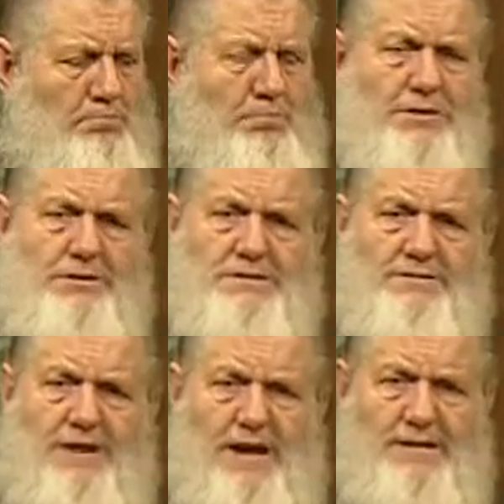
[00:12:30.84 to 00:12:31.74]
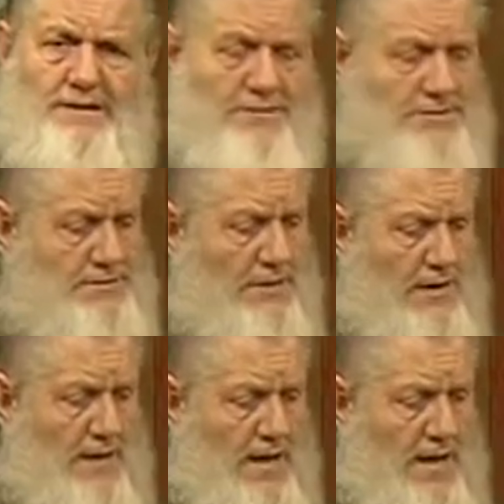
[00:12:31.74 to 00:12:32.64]
Billions of light years.
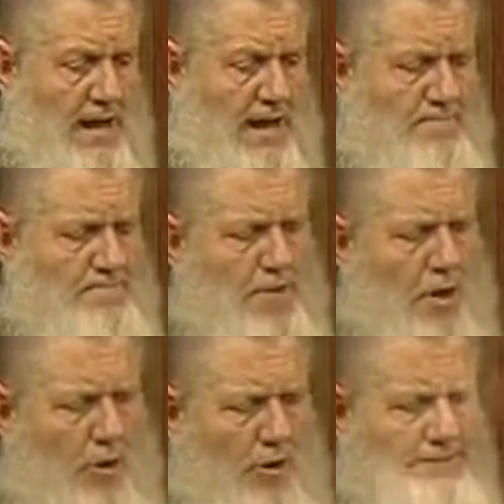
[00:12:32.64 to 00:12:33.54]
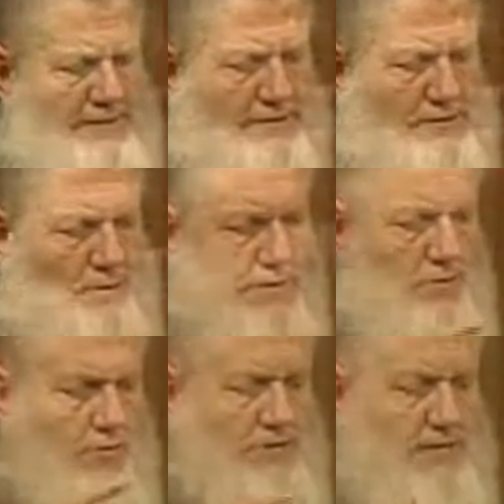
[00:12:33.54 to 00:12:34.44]
And all of this that we
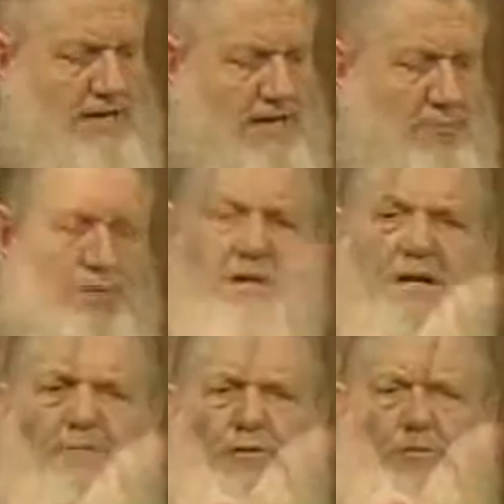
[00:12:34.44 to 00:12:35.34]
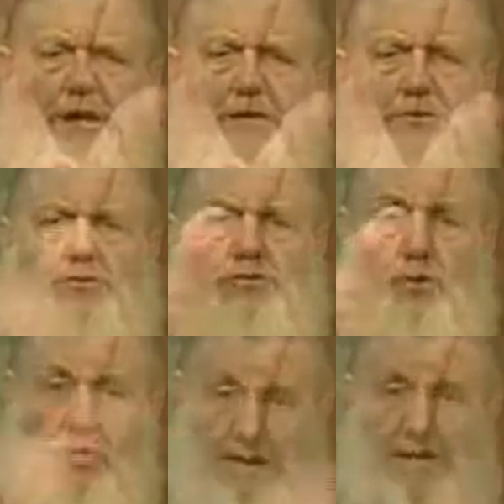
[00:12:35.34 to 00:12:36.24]
know today, we take it for granted. You can
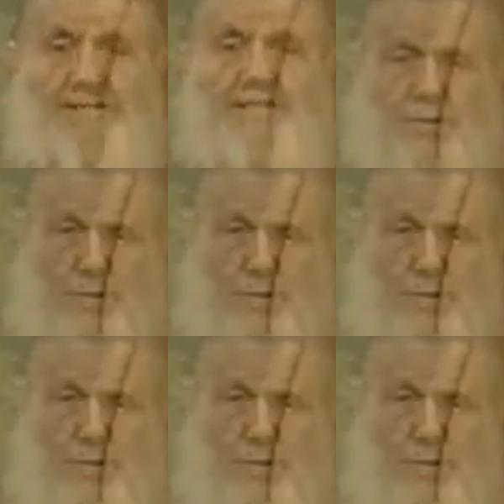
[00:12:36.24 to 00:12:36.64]
go to NASA's